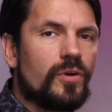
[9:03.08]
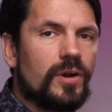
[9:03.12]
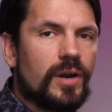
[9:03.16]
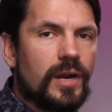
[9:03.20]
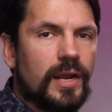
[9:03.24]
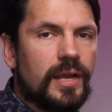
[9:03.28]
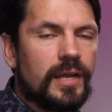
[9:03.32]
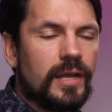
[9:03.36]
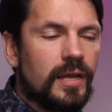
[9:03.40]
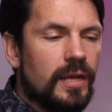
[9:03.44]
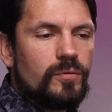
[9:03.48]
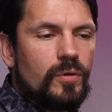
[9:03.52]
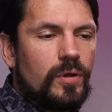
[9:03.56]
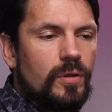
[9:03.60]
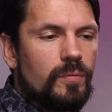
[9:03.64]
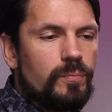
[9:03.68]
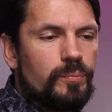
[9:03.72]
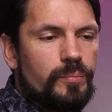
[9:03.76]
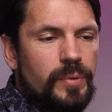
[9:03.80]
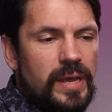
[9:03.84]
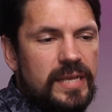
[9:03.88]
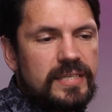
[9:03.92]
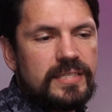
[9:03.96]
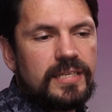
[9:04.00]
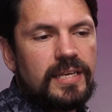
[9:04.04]
where I, well,
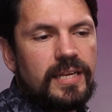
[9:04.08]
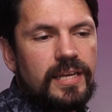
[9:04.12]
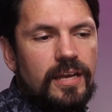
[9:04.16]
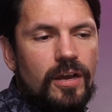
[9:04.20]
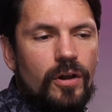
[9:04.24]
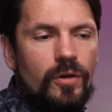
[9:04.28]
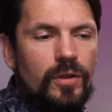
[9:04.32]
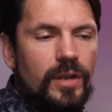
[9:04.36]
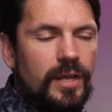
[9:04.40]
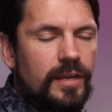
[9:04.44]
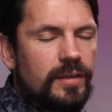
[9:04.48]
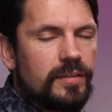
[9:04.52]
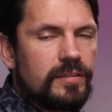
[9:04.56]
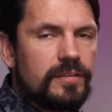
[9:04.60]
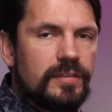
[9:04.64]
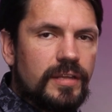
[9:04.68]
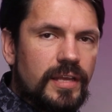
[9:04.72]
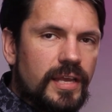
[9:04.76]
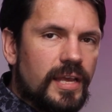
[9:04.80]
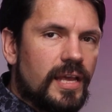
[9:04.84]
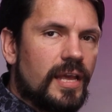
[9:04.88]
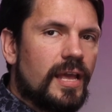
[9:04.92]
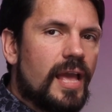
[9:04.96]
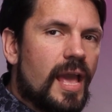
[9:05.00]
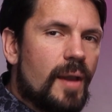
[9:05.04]
basically go like,
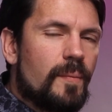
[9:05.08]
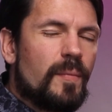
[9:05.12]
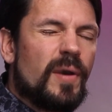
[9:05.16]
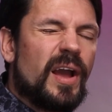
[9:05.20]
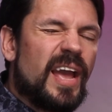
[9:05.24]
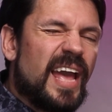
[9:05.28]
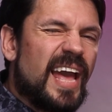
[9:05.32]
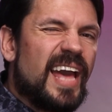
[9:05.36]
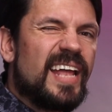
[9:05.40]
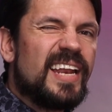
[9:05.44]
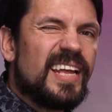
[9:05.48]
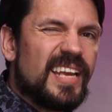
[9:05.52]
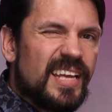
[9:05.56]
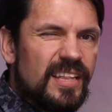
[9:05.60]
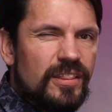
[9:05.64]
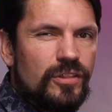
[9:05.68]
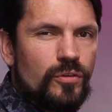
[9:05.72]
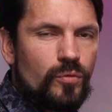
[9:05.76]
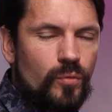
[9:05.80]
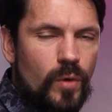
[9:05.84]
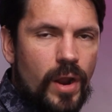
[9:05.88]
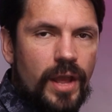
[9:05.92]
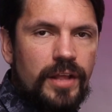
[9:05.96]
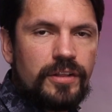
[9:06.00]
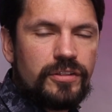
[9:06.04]
am I heading in
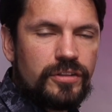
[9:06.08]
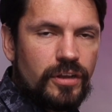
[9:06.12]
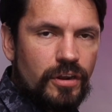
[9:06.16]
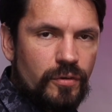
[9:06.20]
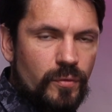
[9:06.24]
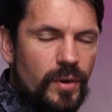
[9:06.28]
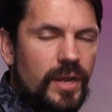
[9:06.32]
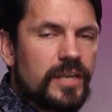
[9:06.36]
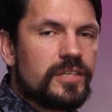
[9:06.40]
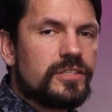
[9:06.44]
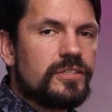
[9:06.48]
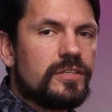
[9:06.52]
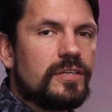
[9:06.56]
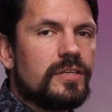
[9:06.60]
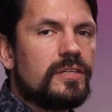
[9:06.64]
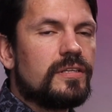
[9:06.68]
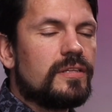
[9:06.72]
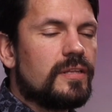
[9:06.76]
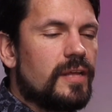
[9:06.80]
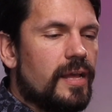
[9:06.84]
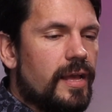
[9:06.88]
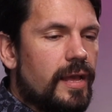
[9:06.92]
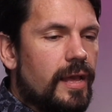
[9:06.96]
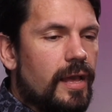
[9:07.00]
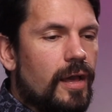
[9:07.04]
the right
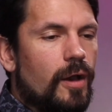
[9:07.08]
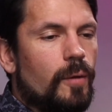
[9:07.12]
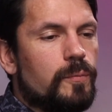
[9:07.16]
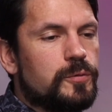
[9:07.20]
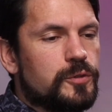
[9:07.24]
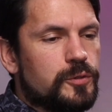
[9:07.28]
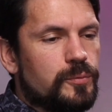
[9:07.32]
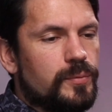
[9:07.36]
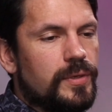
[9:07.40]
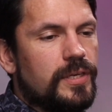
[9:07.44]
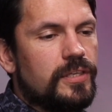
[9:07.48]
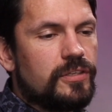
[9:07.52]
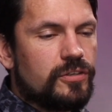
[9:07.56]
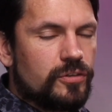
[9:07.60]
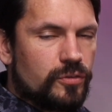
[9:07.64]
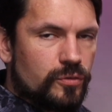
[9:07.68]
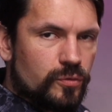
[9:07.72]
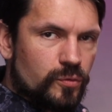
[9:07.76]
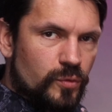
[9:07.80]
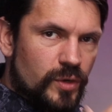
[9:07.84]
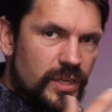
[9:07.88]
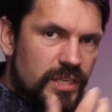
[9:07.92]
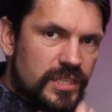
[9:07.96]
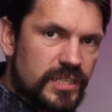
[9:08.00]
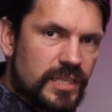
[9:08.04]
direction? Helps me to
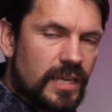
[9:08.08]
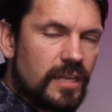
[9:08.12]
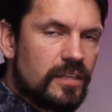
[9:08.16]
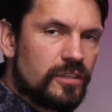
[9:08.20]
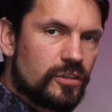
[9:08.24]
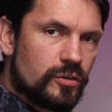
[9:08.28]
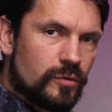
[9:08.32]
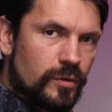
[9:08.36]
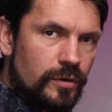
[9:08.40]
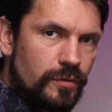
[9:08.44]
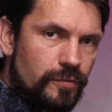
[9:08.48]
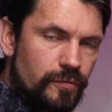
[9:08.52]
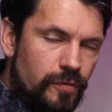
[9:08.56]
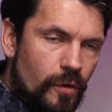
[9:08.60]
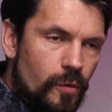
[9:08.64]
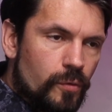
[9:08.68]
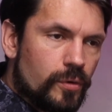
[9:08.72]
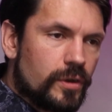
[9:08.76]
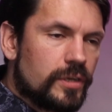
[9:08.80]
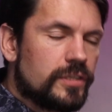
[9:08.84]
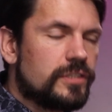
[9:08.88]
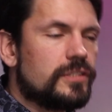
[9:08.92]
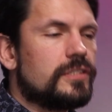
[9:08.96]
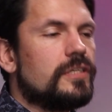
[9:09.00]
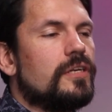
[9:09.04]
recenter and
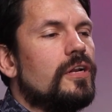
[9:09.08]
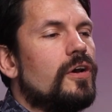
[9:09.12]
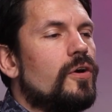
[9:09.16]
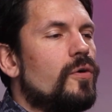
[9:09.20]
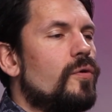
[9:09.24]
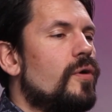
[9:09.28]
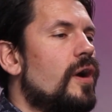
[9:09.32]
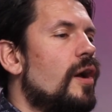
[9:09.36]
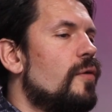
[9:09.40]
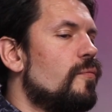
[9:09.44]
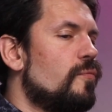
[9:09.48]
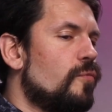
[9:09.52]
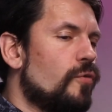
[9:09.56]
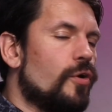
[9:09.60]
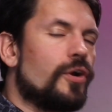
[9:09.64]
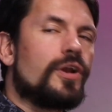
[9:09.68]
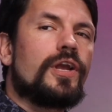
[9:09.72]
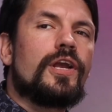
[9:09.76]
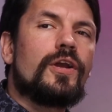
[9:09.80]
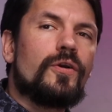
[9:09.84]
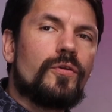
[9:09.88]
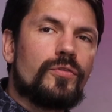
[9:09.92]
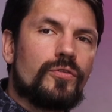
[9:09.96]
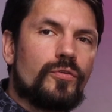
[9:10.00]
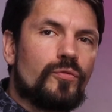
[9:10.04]
focus and know I'm
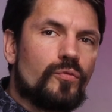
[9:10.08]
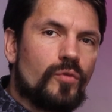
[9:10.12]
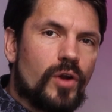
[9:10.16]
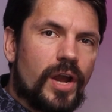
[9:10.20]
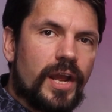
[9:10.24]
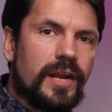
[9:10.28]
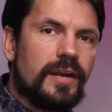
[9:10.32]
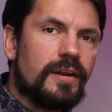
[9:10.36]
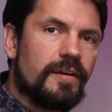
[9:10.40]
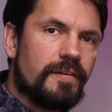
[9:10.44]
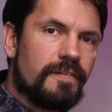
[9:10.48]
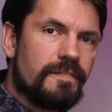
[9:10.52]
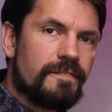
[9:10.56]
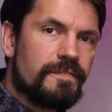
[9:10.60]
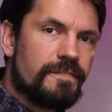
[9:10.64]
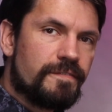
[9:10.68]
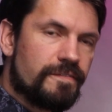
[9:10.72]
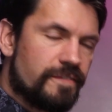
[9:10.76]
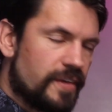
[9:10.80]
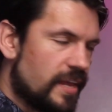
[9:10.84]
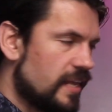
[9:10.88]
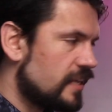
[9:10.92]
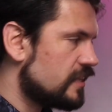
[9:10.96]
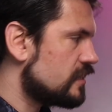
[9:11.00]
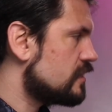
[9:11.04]
working on the right
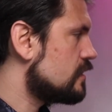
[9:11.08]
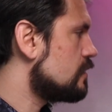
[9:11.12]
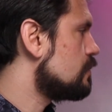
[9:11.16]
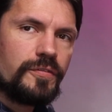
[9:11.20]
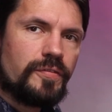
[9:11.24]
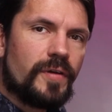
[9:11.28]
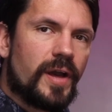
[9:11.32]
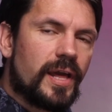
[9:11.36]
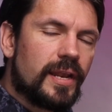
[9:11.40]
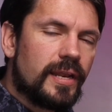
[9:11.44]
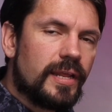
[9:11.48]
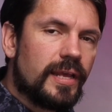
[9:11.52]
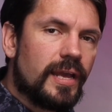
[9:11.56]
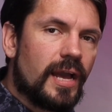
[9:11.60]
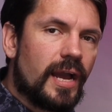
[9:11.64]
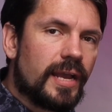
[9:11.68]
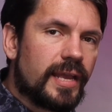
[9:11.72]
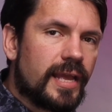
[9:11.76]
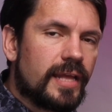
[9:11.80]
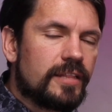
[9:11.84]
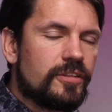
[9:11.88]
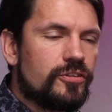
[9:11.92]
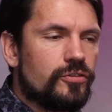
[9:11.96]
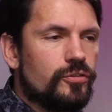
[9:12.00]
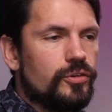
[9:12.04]
things. So finally, I
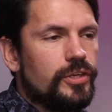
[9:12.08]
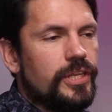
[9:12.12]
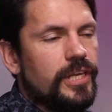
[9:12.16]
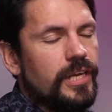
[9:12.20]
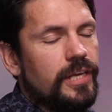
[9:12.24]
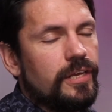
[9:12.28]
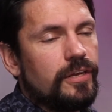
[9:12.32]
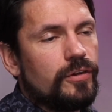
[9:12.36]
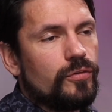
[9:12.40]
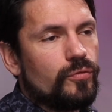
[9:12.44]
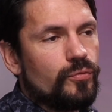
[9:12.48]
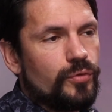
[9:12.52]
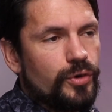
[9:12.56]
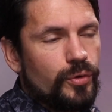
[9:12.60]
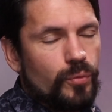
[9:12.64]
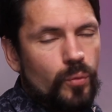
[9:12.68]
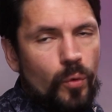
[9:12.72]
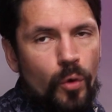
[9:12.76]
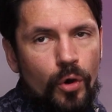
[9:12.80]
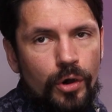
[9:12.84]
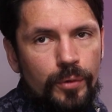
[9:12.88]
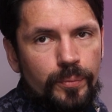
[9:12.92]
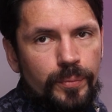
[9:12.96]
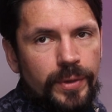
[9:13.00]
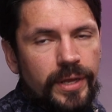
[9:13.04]
get to the
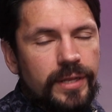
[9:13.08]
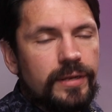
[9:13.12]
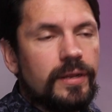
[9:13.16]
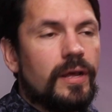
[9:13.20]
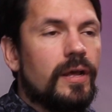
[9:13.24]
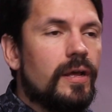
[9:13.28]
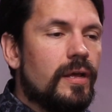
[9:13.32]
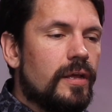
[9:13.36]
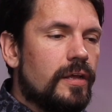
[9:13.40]
reward bit.